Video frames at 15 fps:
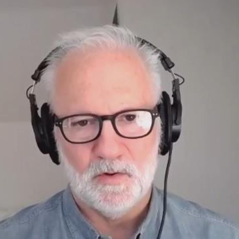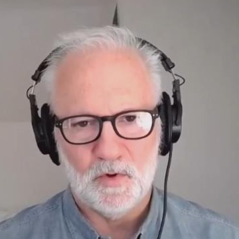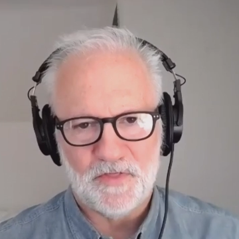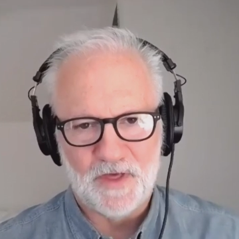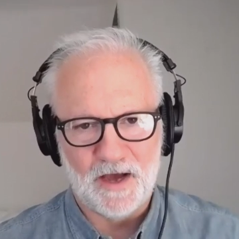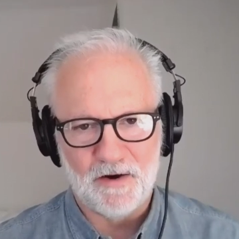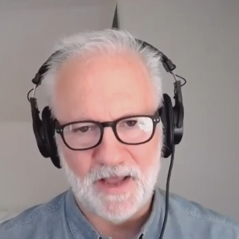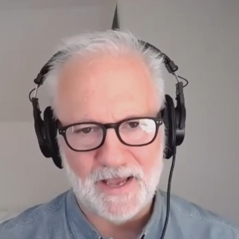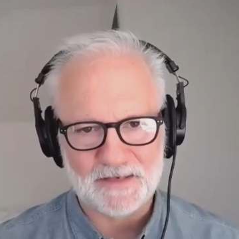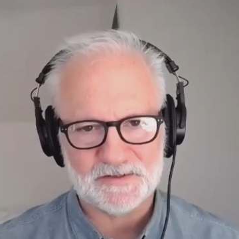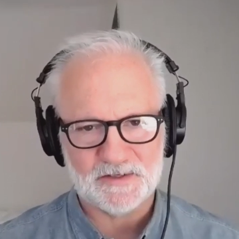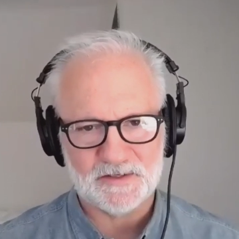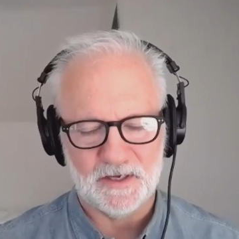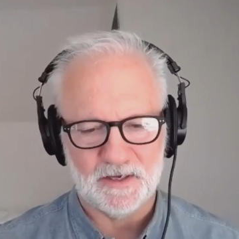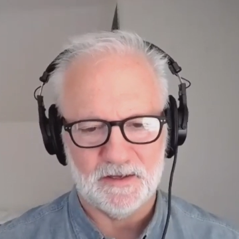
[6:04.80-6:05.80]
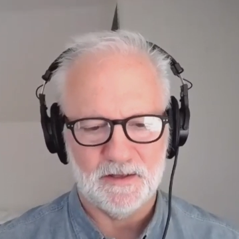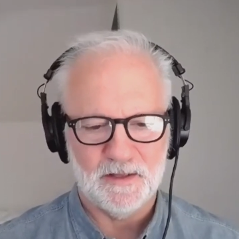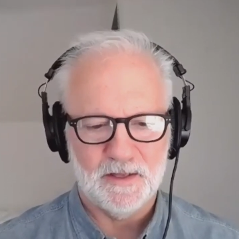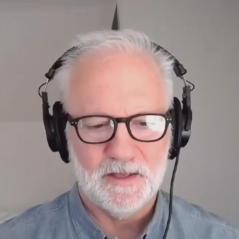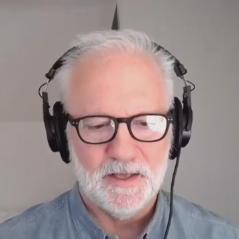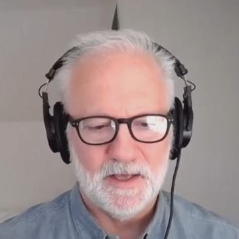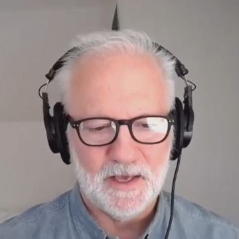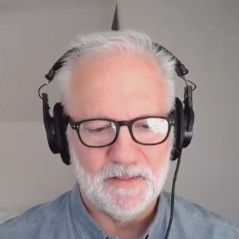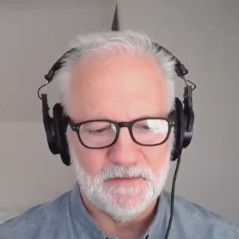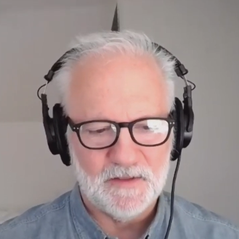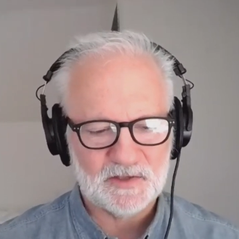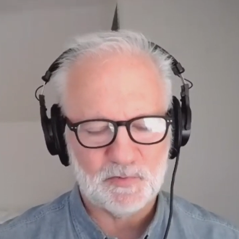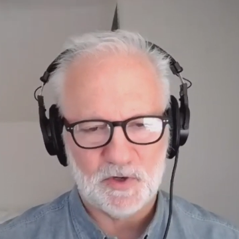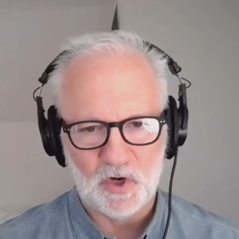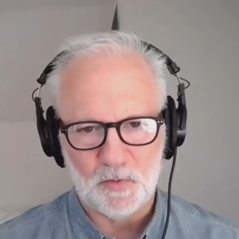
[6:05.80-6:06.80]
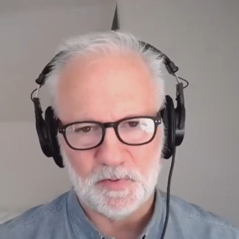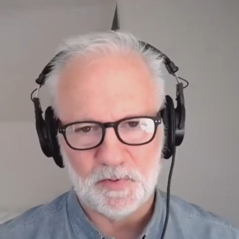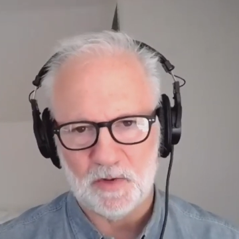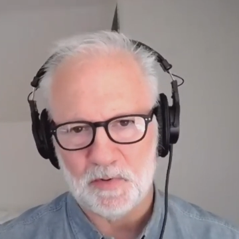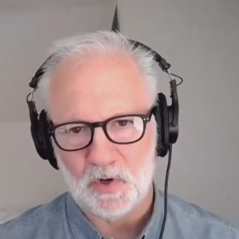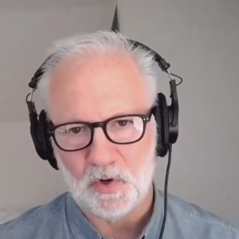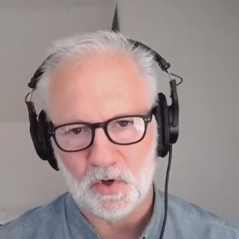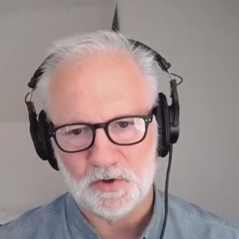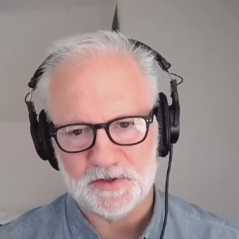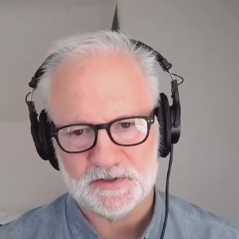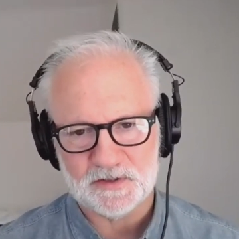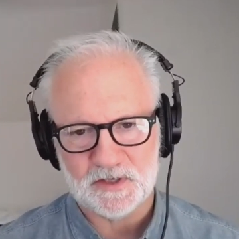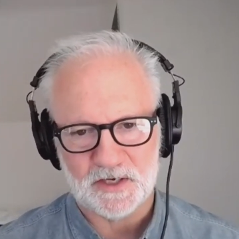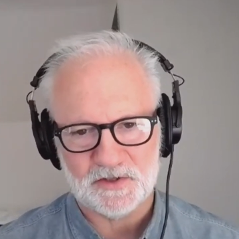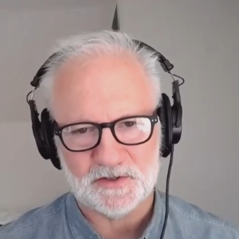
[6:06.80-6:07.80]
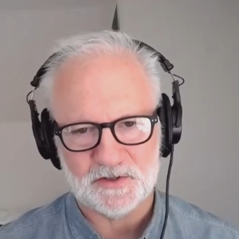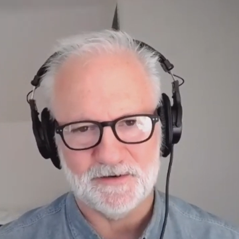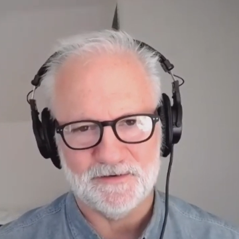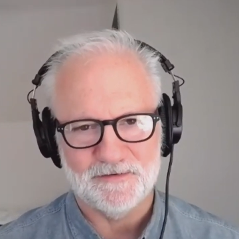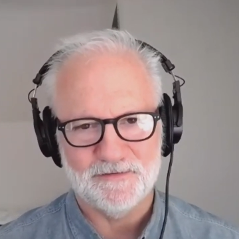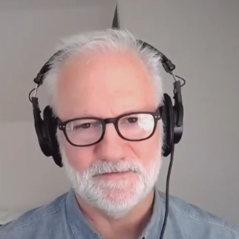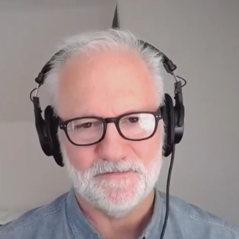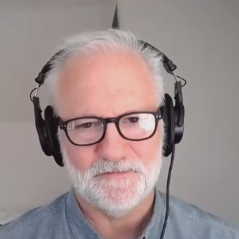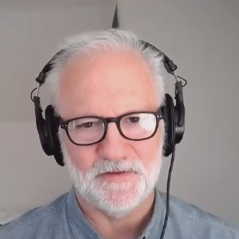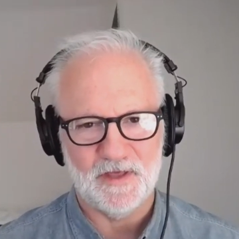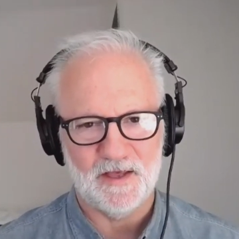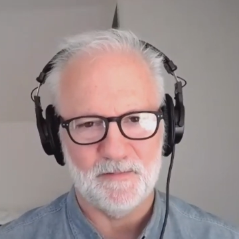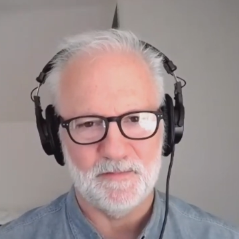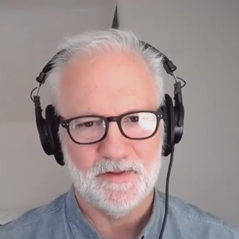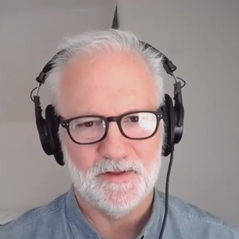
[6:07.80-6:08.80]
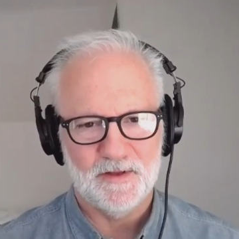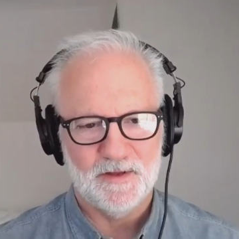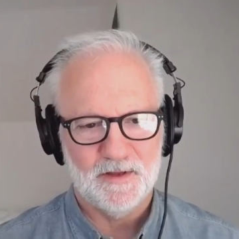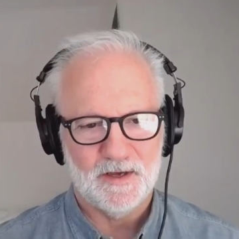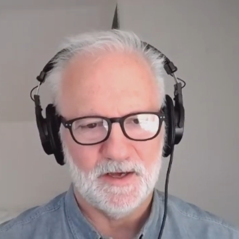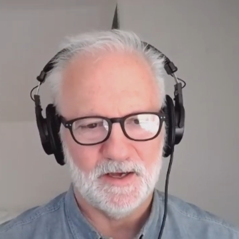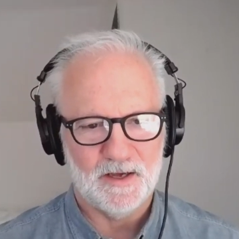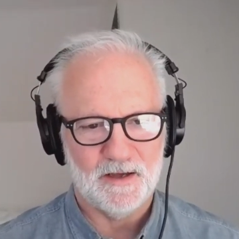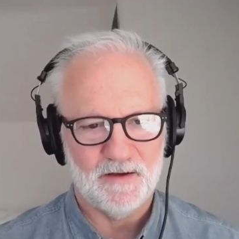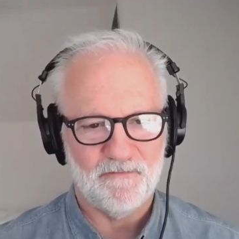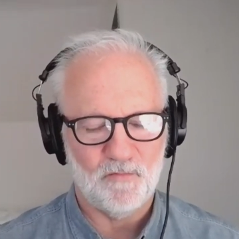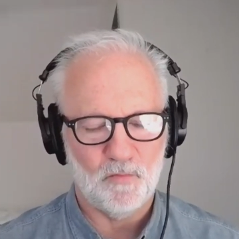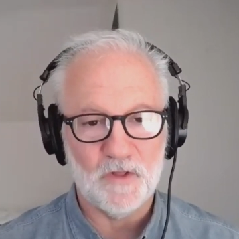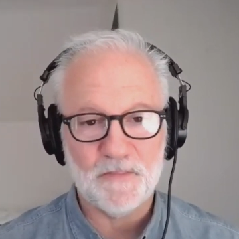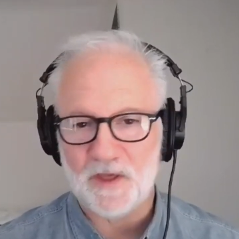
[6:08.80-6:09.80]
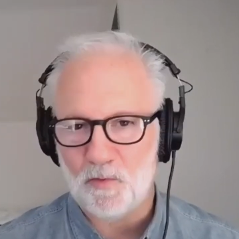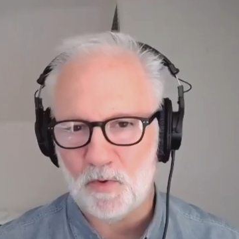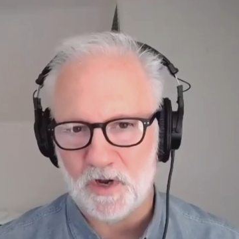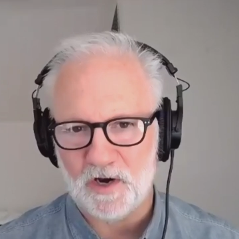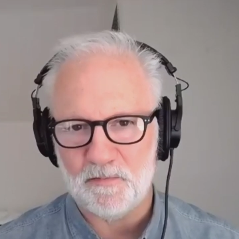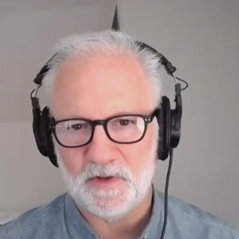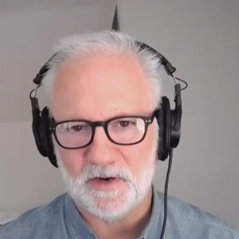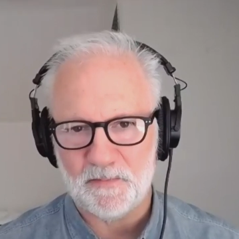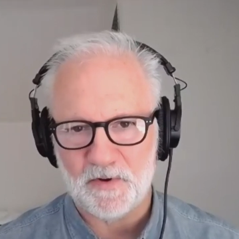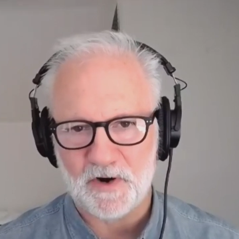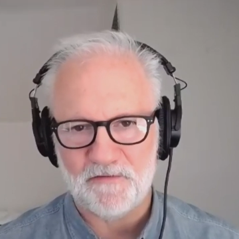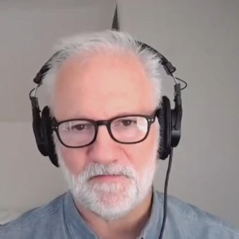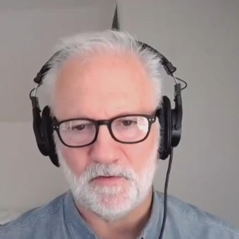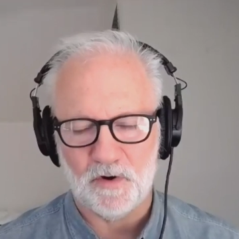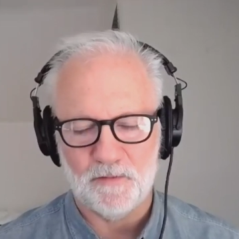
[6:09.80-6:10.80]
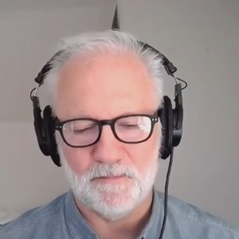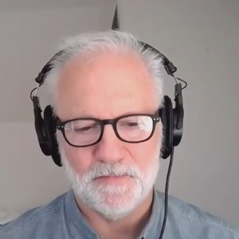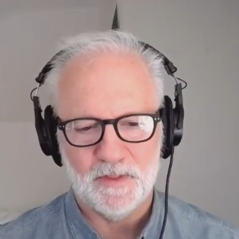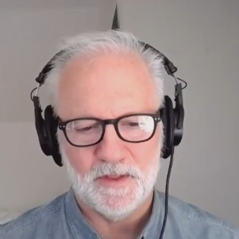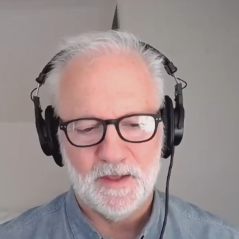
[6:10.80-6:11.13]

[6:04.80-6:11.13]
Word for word: without asking. And this would open up a whole discussion for them of what they wanted me to pray for.